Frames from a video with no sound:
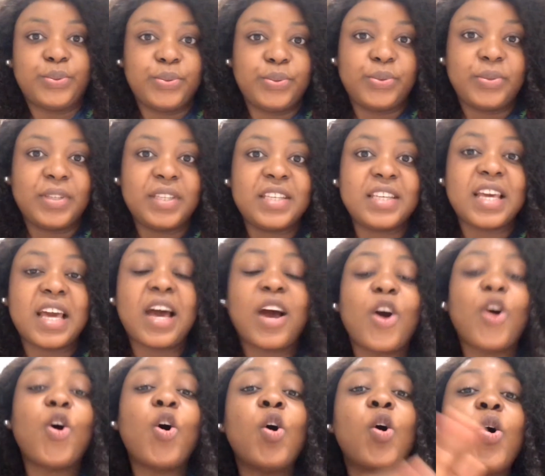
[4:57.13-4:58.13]
yeah,
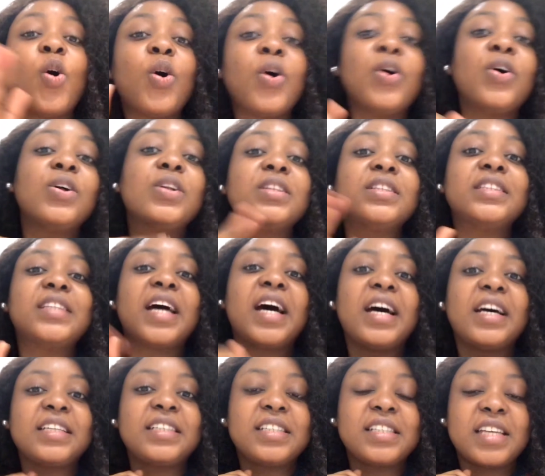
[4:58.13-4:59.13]
all
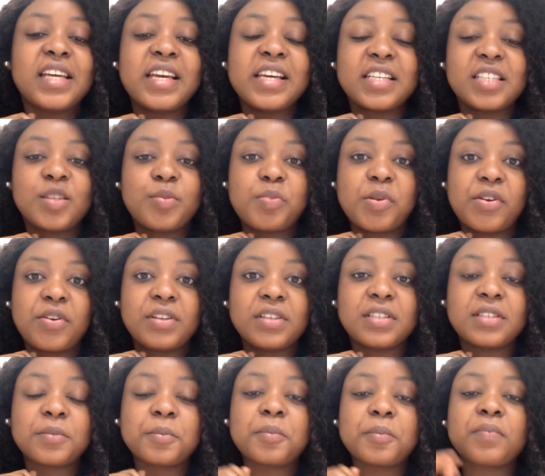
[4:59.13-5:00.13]
that
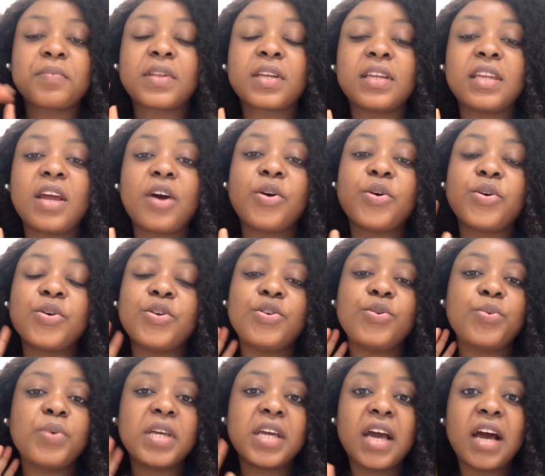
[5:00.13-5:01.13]
experience. Now
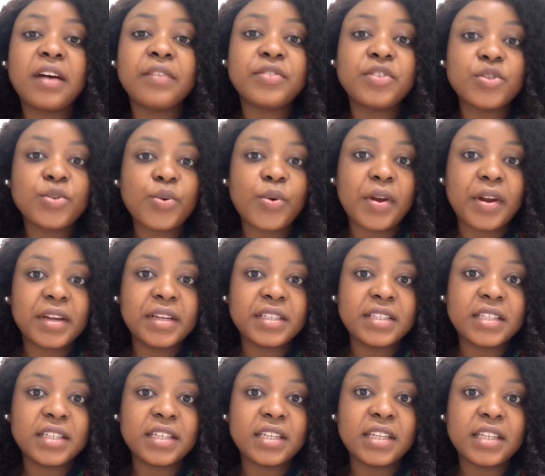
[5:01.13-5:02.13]
we have to
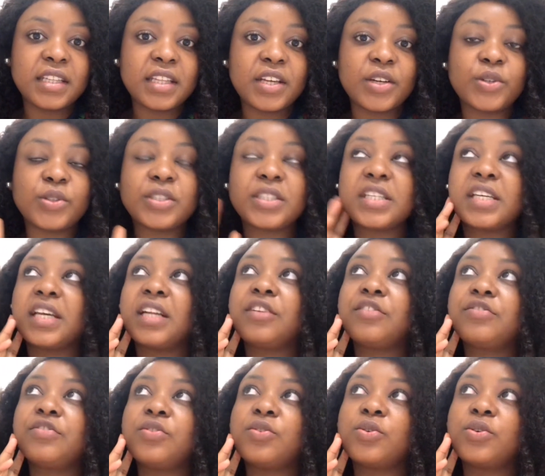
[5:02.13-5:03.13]
quarantine in the hotel
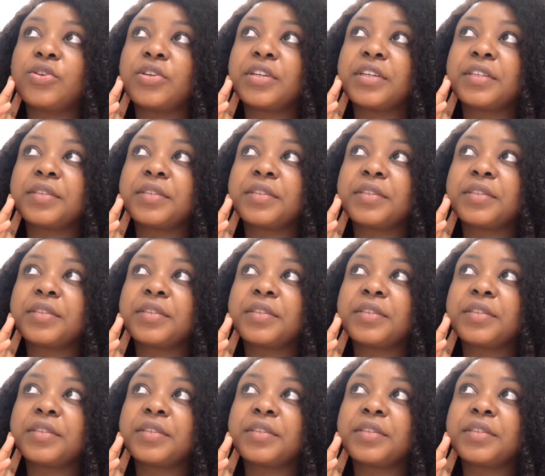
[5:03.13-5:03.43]
for